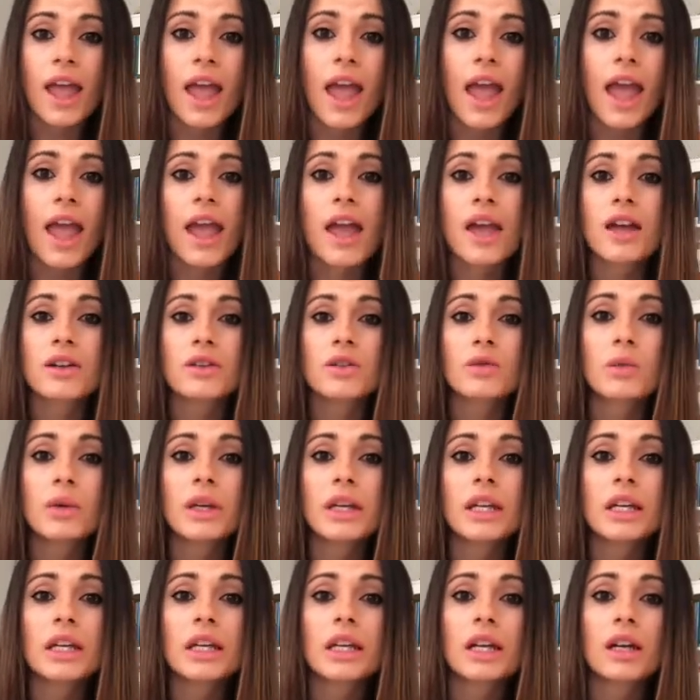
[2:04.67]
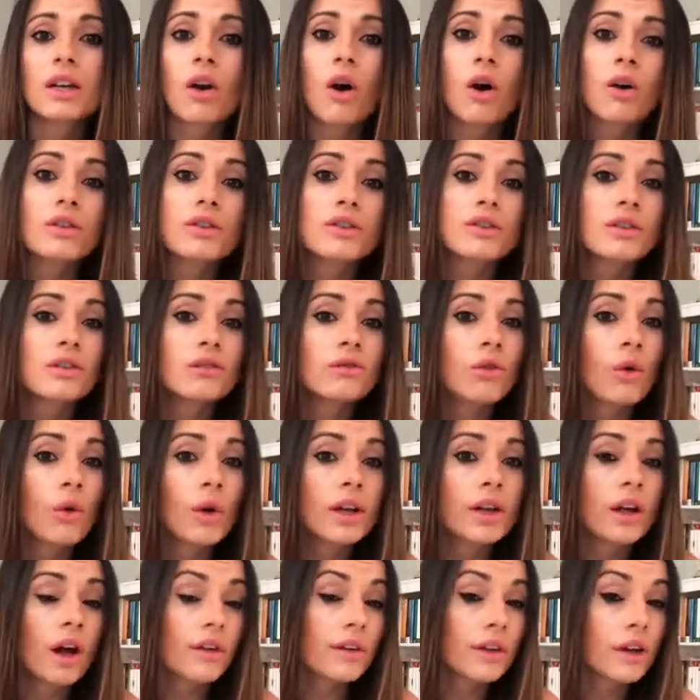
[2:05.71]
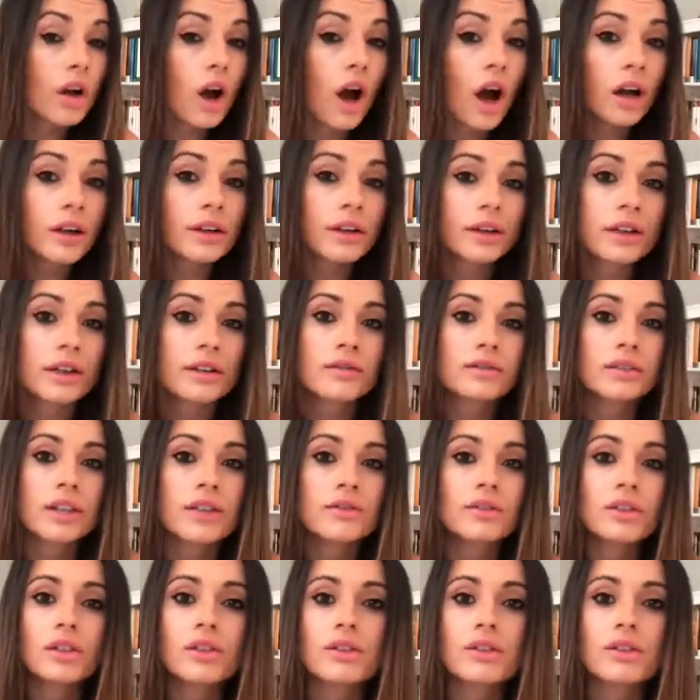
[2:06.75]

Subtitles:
And we can also avoid on the cognitive level.